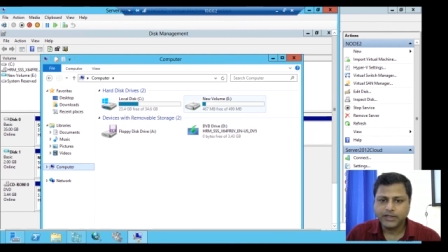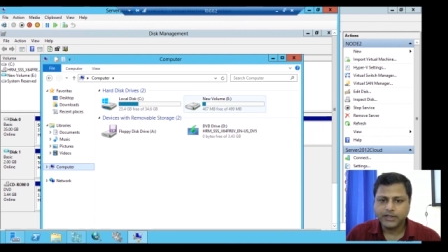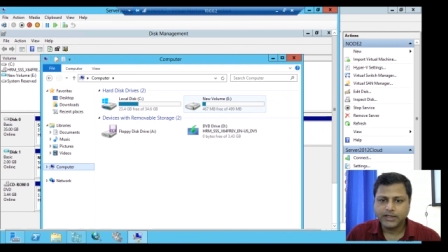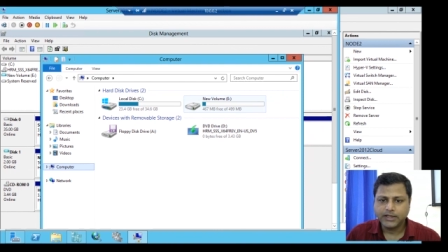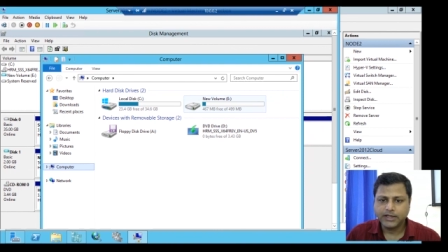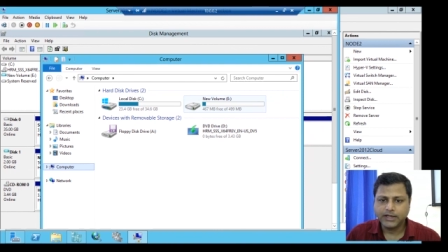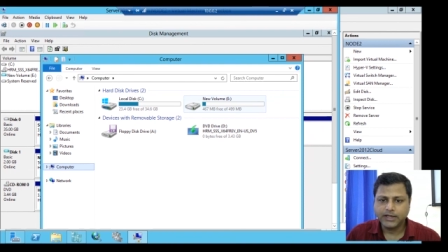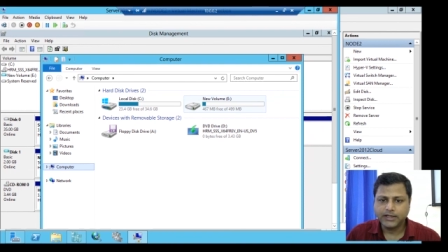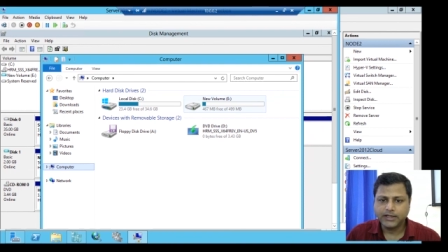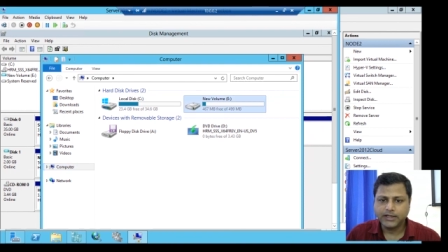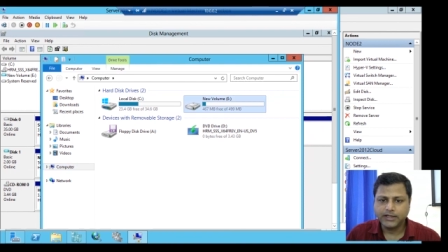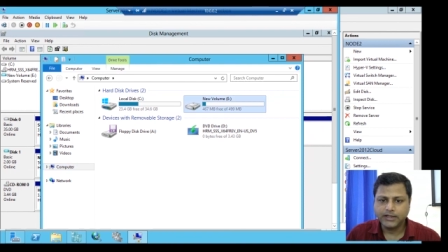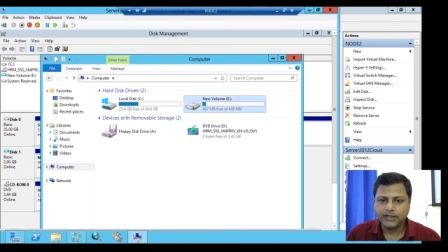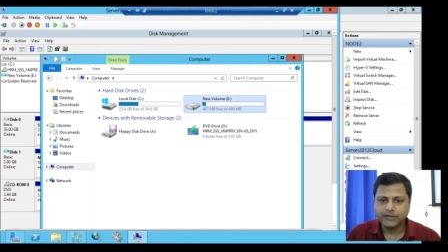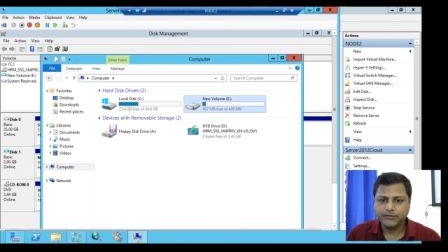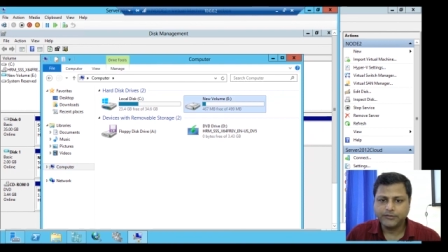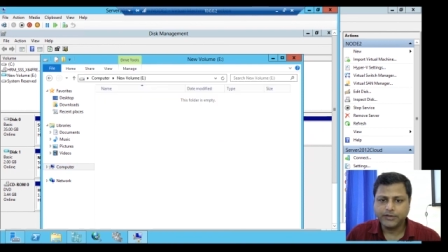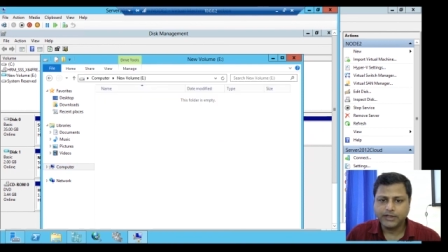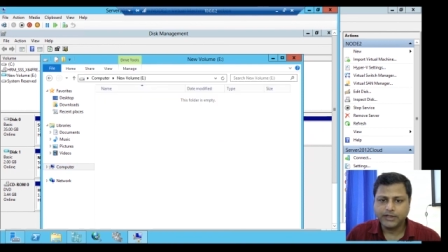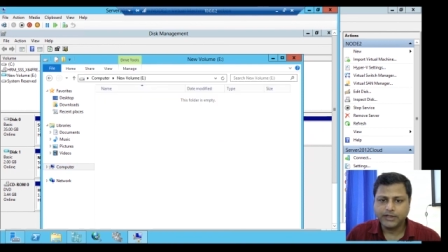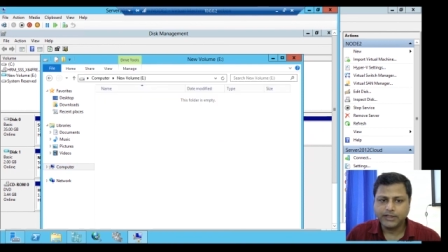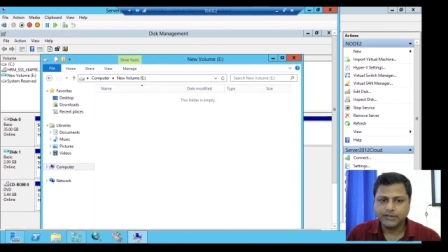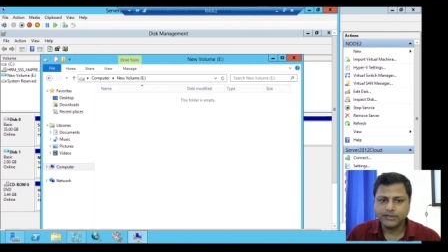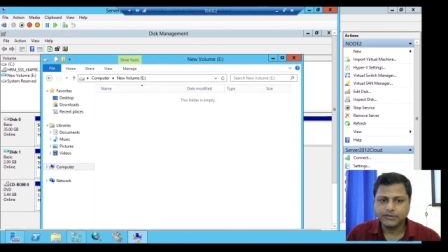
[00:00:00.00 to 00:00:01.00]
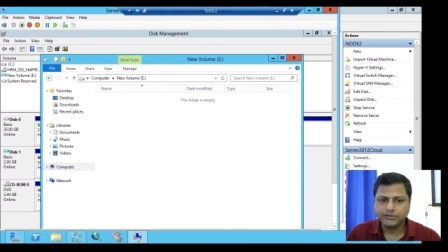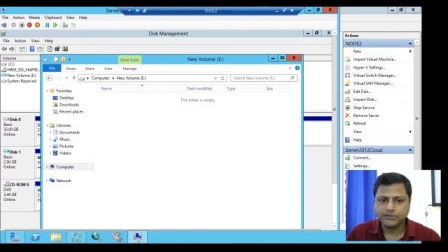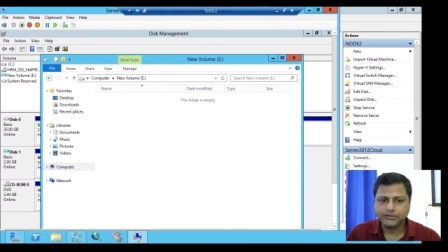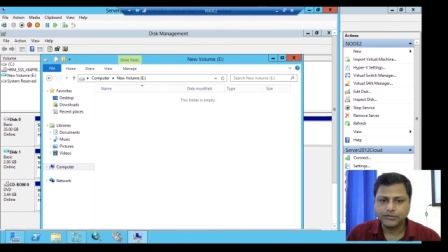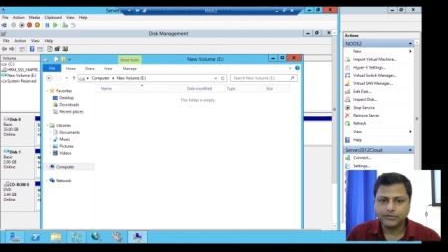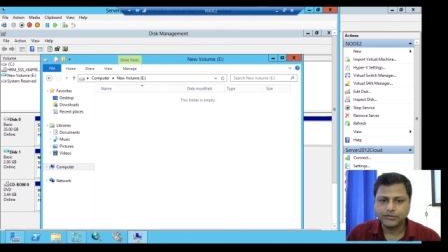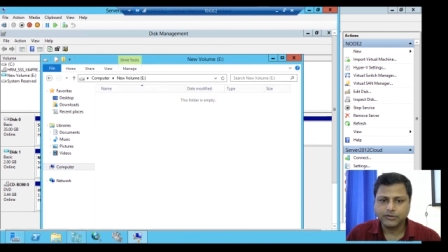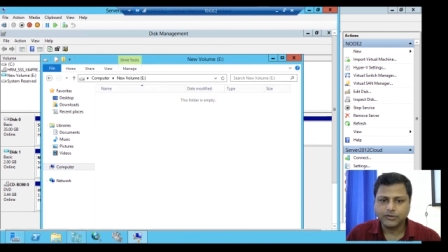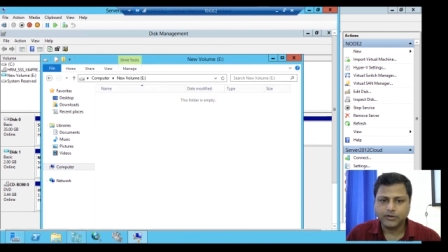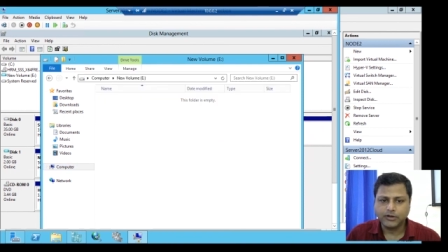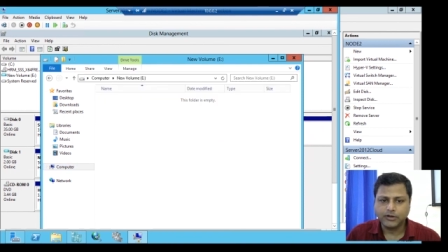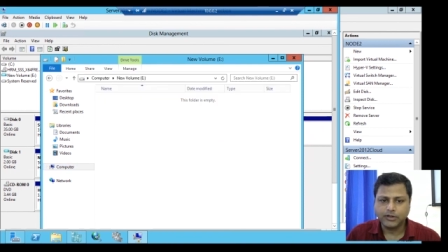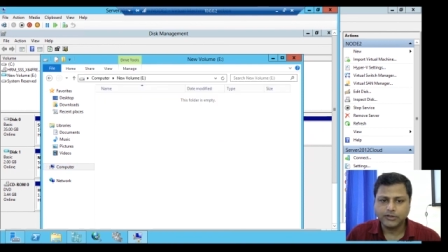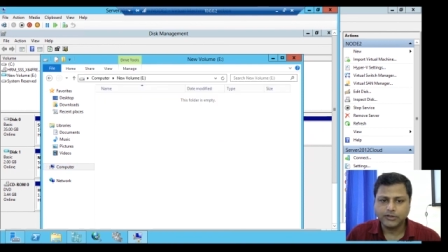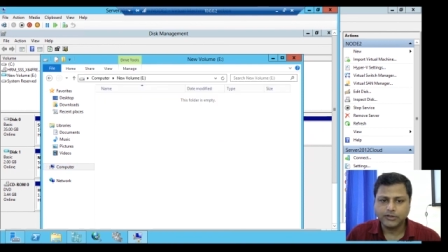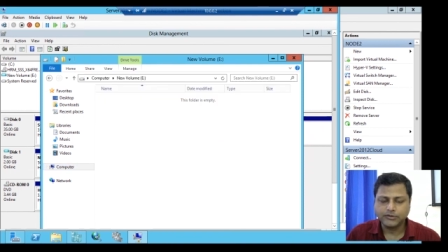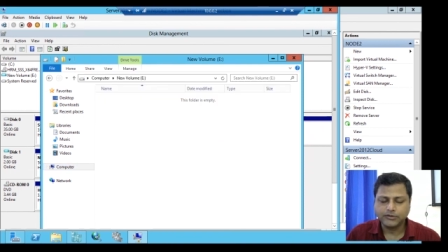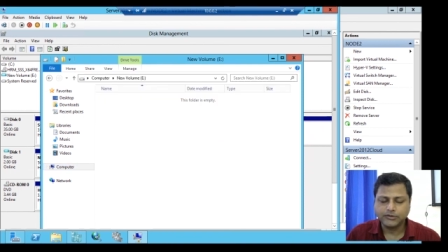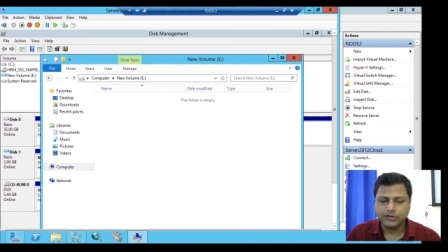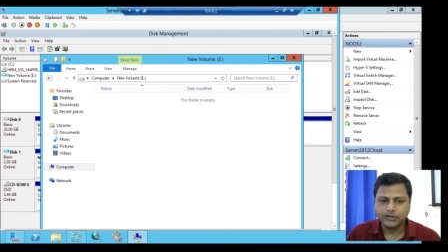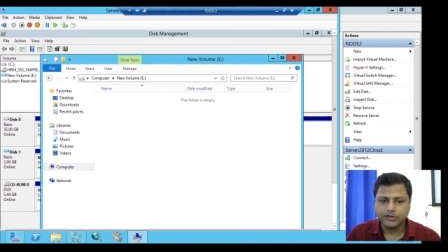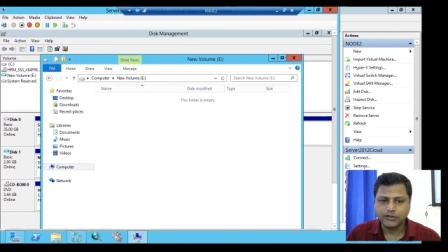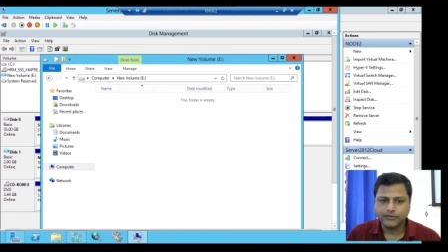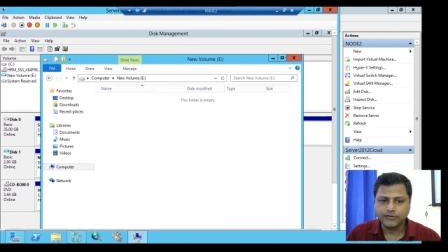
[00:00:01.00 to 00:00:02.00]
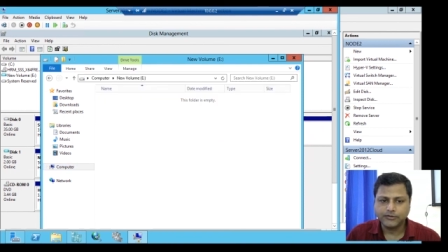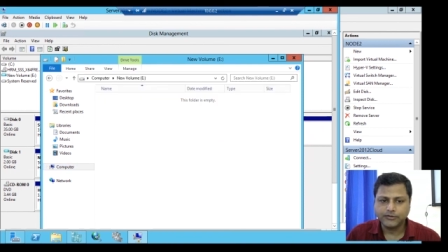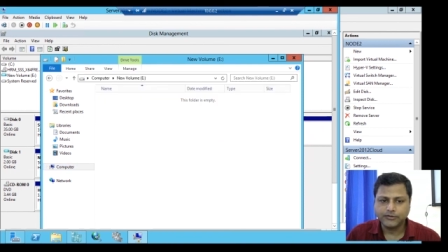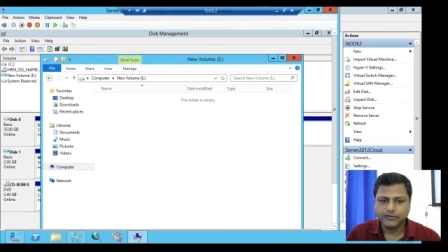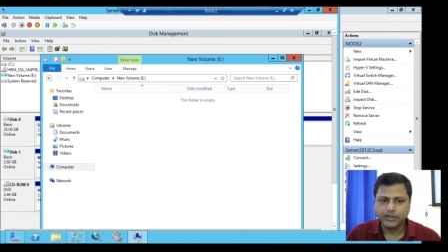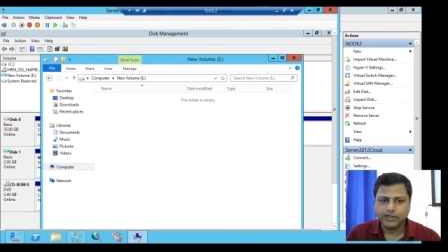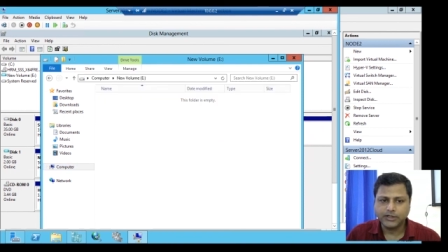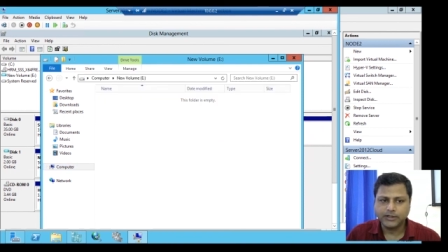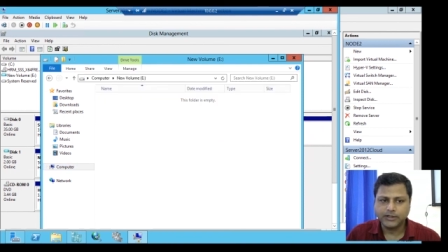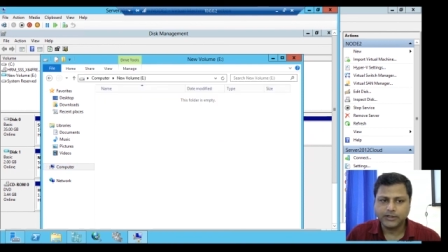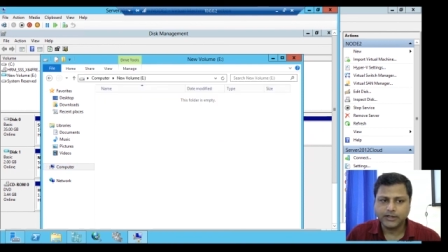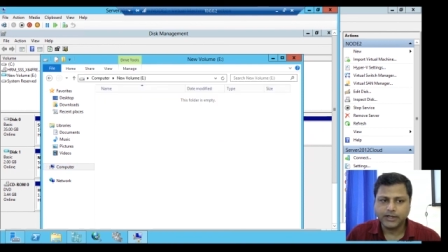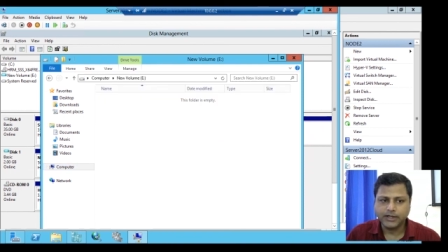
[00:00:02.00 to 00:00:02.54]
and here we can store all sort of data